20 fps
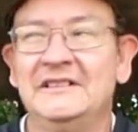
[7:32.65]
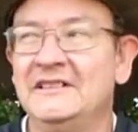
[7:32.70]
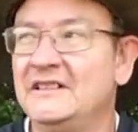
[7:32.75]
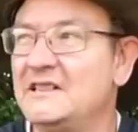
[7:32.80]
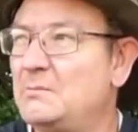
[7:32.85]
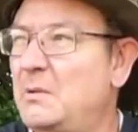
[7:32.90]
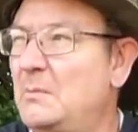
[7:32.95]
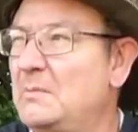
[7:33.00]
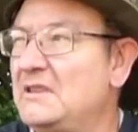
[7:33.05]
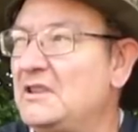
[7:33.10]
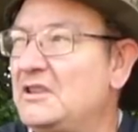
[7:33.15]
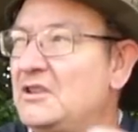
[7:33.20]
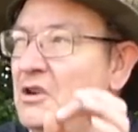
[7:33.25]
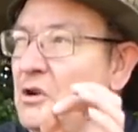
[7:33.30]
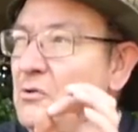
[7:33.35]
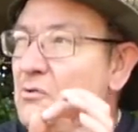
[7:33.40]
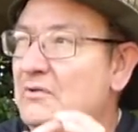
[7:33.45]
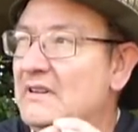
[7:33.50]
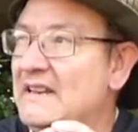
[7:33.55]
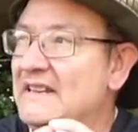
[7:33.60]
It's probably the
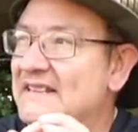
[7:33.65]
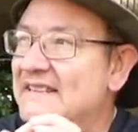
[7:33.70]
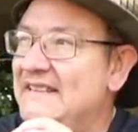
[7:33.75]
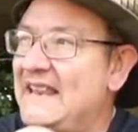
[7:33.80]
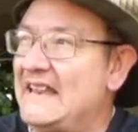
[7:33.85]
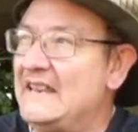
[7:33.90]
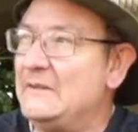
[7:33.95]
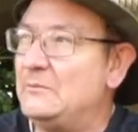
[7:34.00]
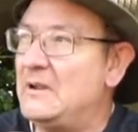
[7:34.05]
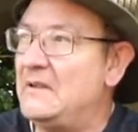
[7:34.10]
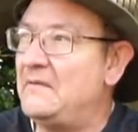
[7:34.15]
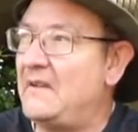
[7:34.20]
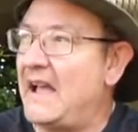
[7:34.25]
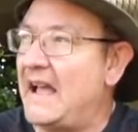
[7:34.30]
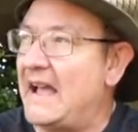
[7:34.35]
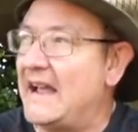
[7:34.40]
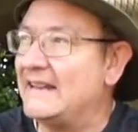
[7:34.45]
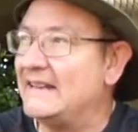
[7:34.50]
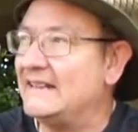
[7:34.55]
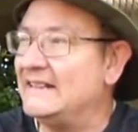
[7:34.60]
coolest day we've
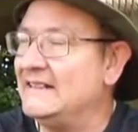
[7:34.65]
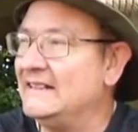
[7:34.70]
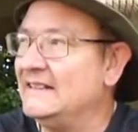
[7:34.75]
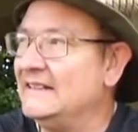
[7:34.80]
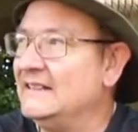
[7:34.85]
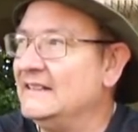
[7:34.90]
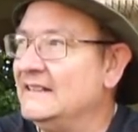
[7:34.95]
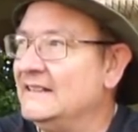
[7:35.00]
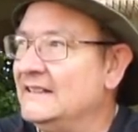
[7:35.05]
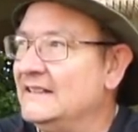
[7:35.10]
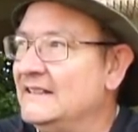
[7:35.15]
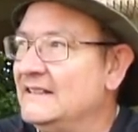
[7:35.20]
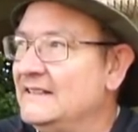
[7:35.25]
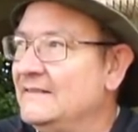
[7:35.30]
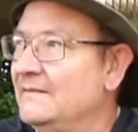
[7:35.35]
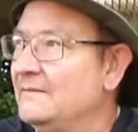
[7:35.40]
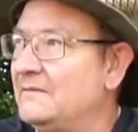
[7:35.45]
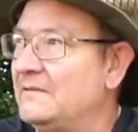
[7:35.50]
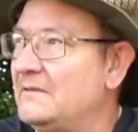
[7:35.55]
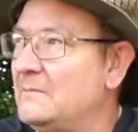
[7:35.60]
had
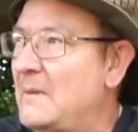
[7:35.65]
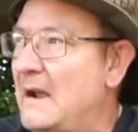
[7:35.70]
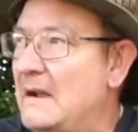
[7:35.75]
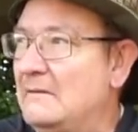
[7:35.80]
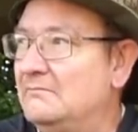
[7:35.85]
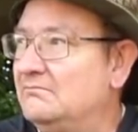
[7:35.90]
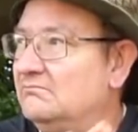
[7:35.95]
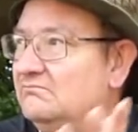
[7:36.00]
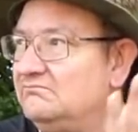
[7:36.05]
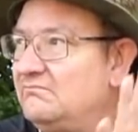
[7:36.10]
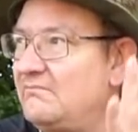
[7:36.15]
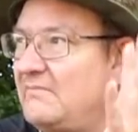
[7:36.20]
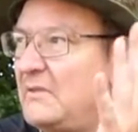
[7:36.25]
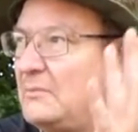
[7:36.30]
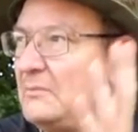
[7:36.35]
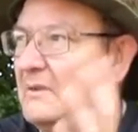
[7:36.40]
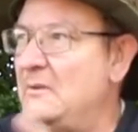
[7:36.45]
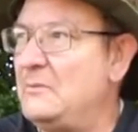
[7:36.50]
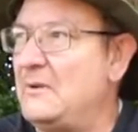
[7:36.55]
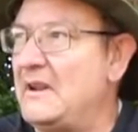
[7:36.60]
for about
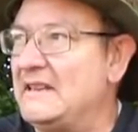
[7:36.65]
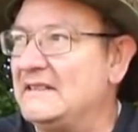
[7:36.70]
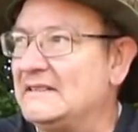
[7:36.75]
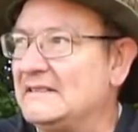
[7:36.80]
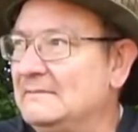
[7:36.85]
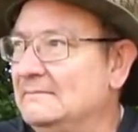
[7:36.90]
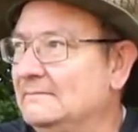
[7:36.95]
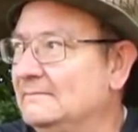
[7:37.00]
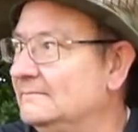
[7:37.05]
3 weeks.